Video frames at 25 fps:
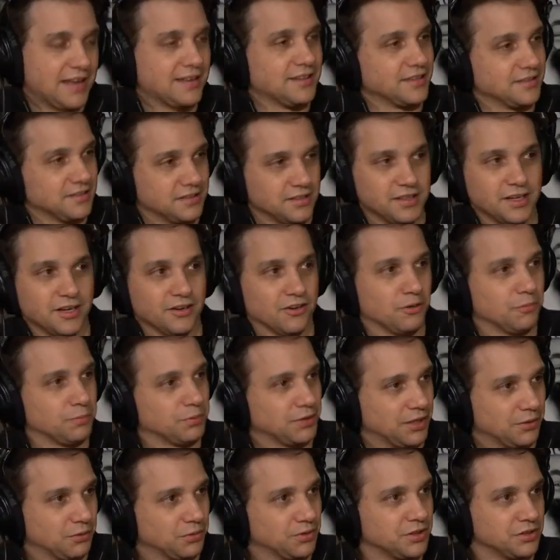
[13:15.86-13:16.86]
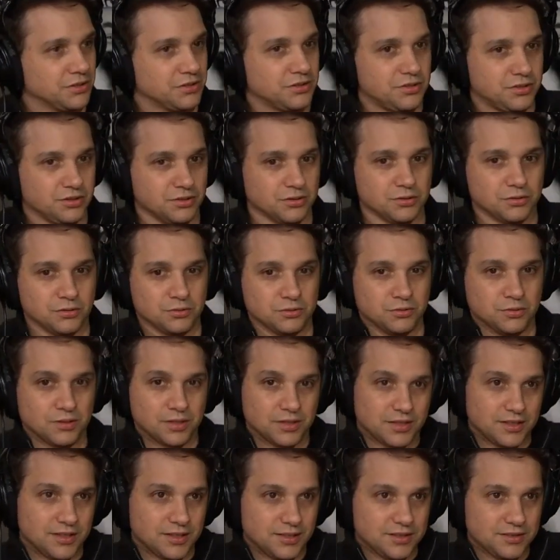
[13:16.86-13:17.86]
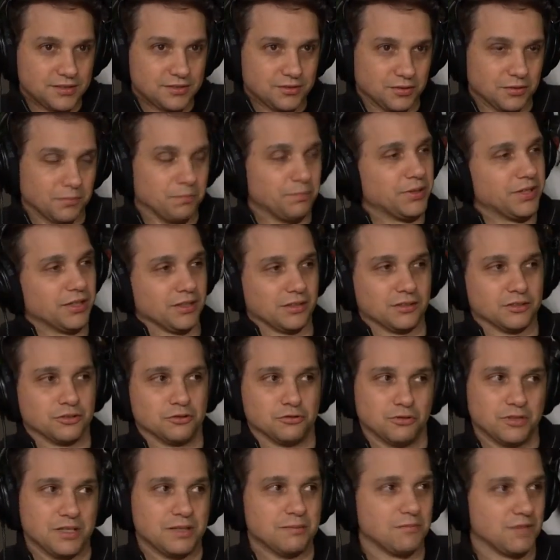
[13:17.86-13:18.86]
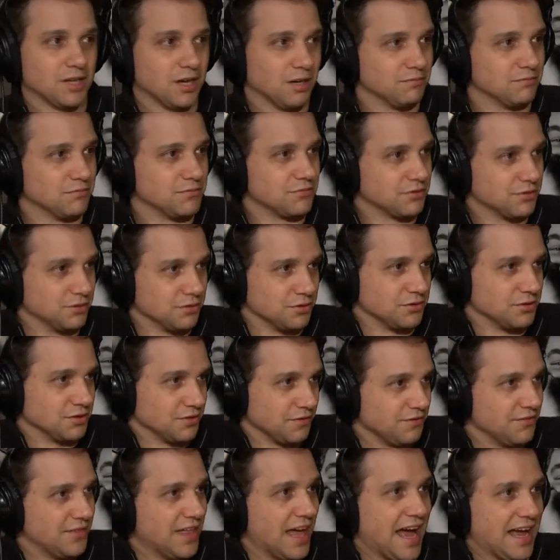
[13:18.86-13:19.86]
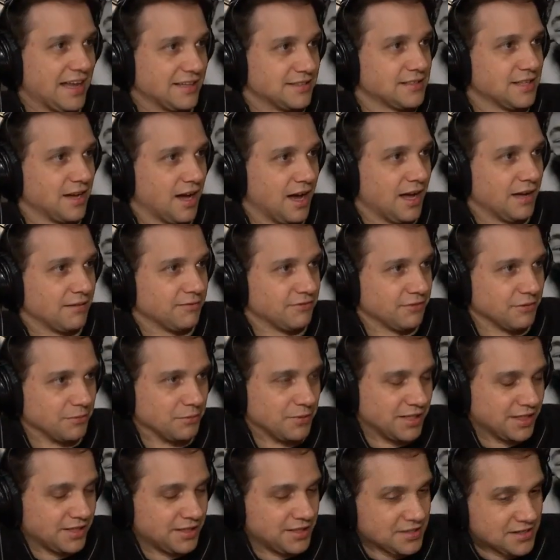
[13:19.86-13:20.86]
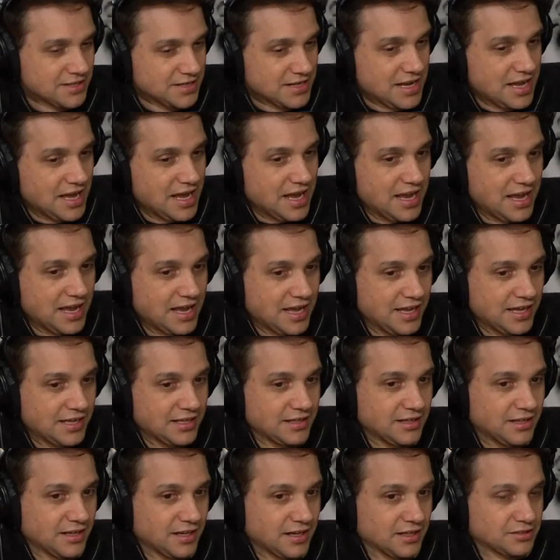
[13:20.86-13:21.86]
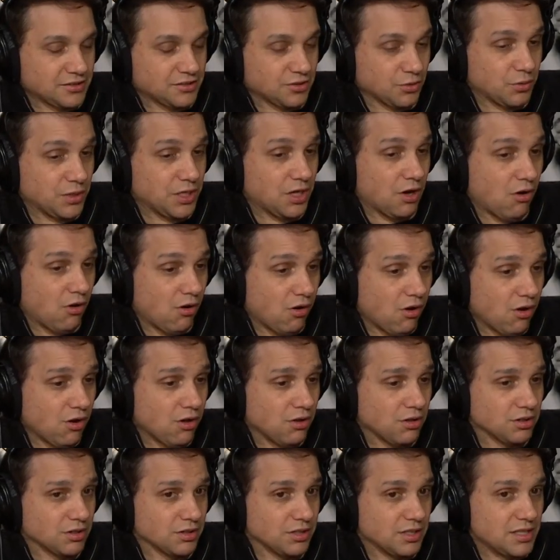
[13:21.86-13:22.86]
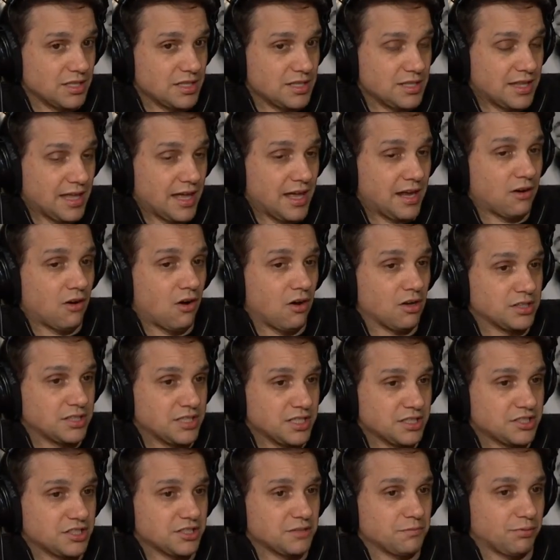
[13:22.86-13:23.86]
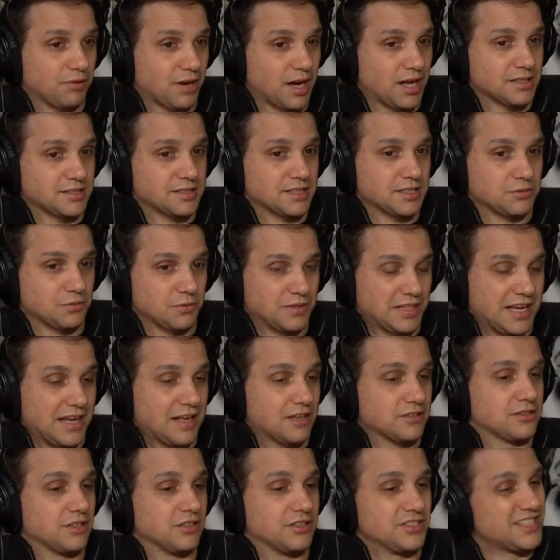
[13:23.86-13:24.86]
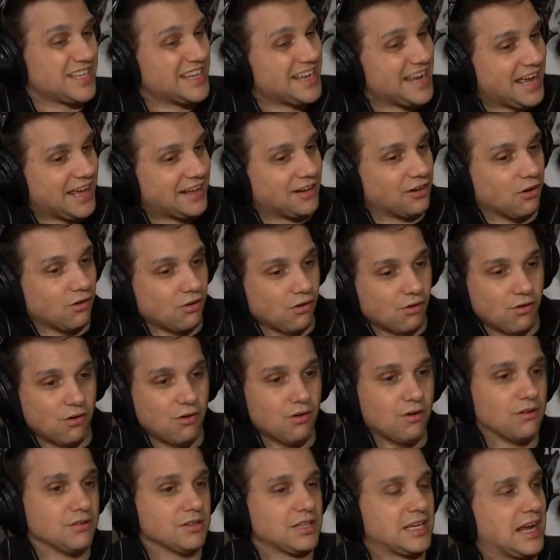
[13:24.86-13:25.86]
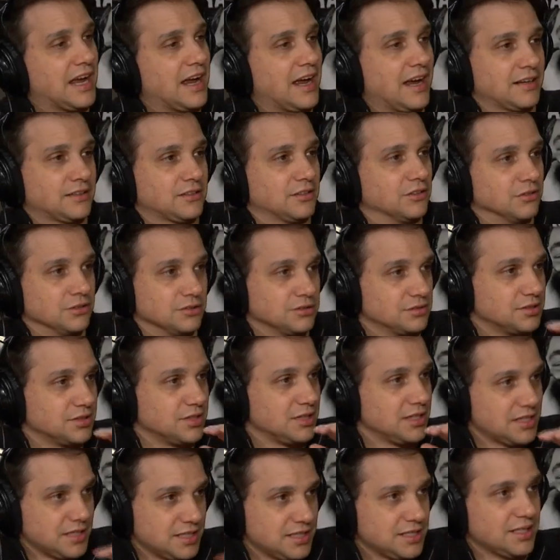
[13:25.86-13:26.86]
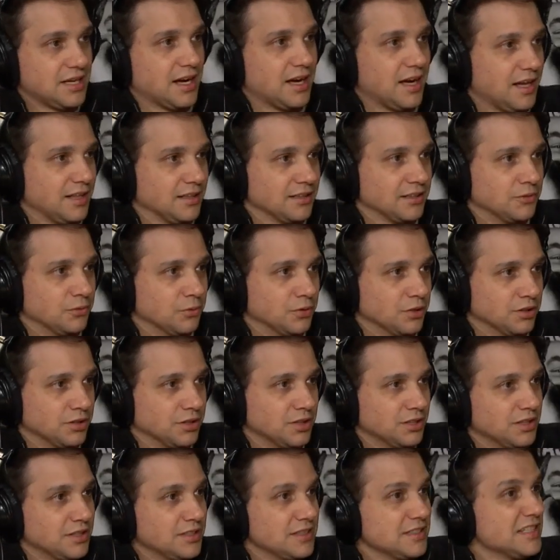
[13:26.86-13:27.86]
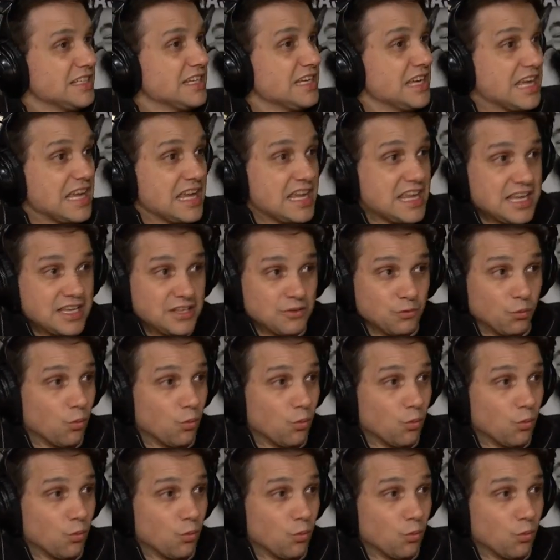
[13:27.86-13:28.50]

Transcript: and the De Niro play were the two sort of pinnacle dream come trues of that time for right, me. Right. And uh, so we all that audition process with the outsiders, he had all the actors in Hollywood. That's why I wanted to ask you though. In